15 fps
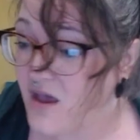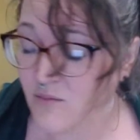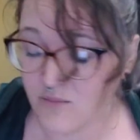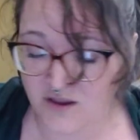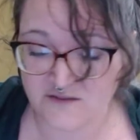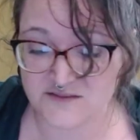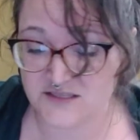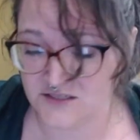
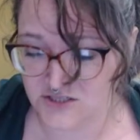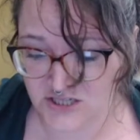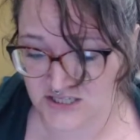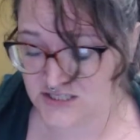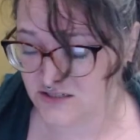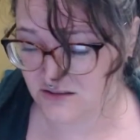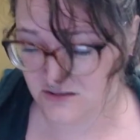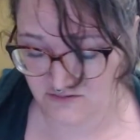may have
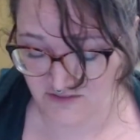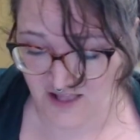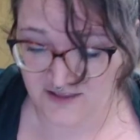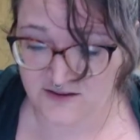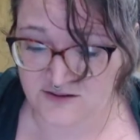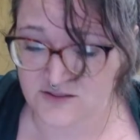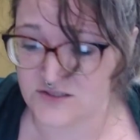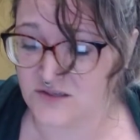suggested their
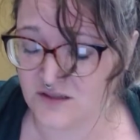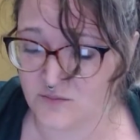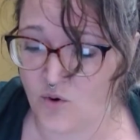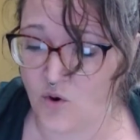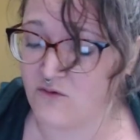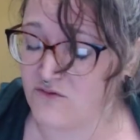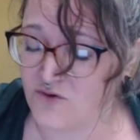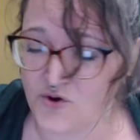values to them
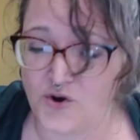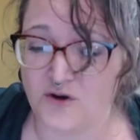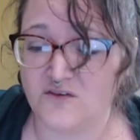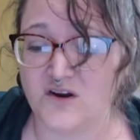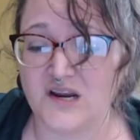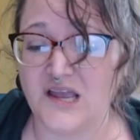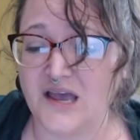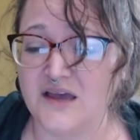over and
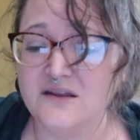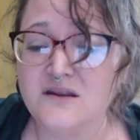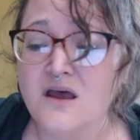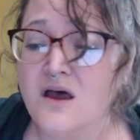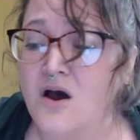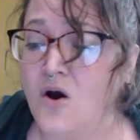over again,